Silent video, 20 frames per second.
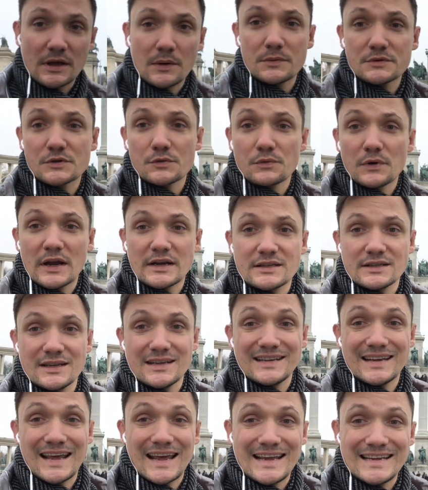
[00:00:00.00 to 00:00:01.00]
that was erected
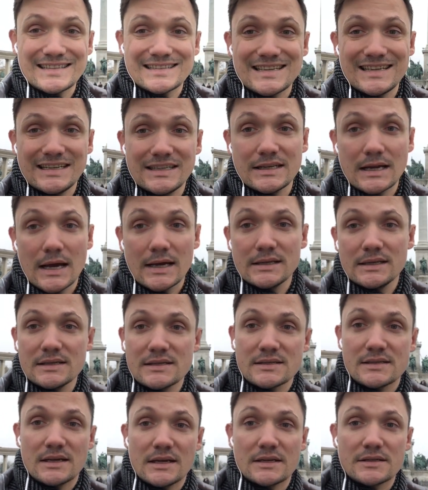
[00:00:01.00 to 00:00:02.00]
in
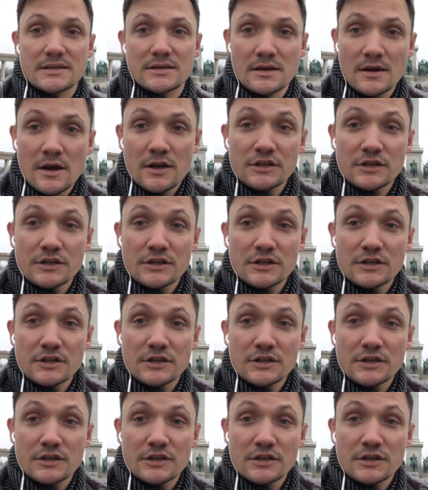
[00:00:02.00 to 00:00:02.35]
1896